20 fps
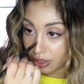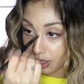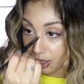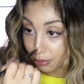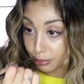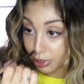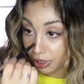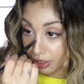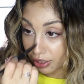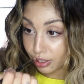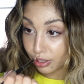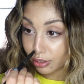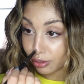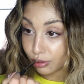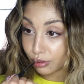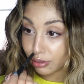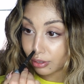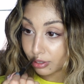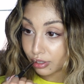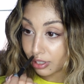I'm telling
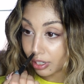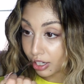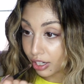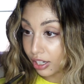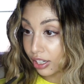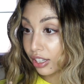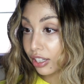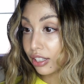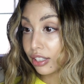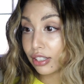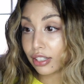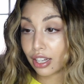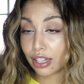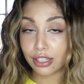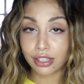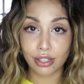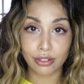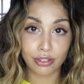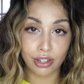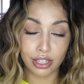you, I
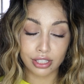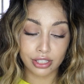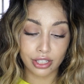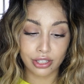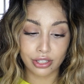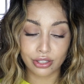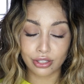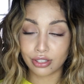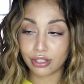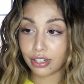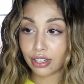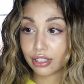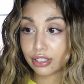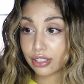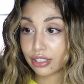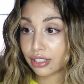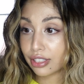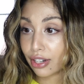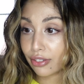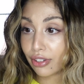love highlighter.
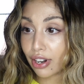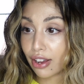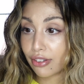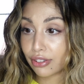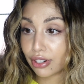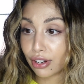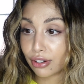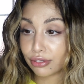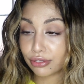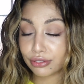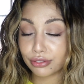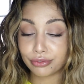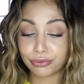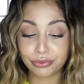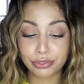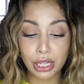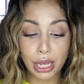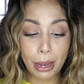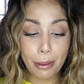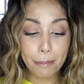I never have enough.
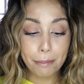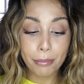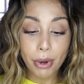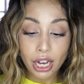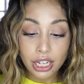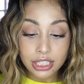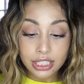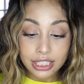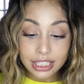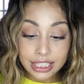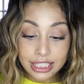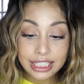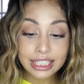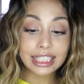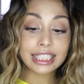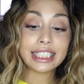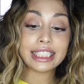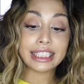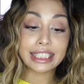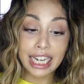But
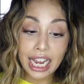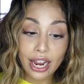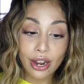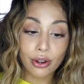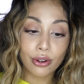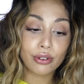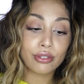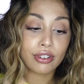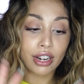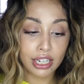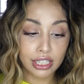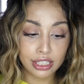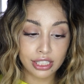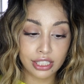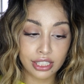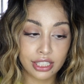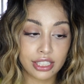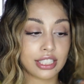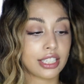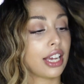now,
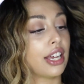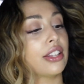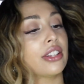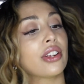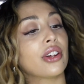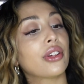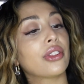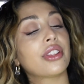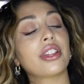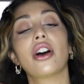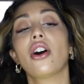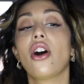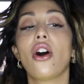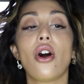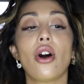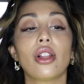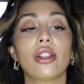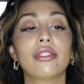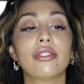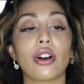finally, to end
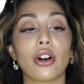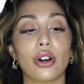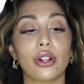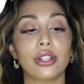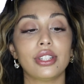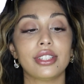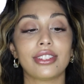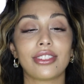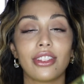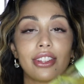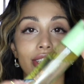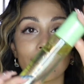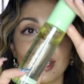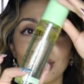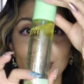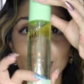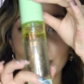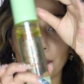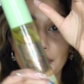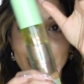all, this
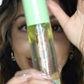is my